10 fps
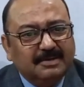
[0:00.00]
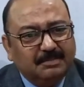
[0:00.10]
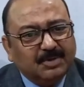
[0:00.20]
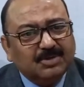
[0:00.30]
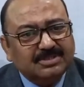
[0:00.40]

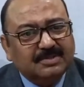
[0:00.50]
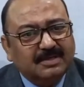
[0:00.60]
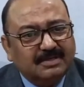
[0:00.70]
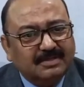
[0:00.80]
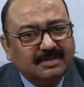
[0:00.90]
because
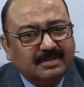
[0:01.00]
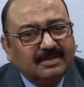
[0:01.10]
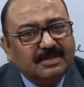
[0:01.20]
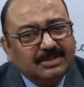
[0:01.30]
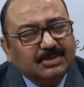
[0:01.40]

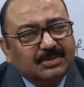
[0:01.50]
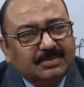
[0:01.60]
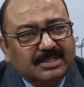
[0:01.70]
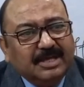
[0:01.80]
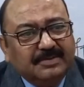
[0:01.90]

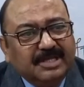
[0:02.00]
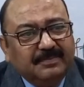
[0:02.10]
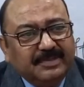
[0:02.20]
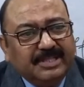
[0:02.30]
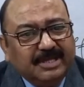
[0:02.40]

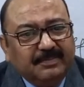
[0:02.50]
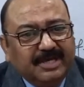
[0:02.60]
they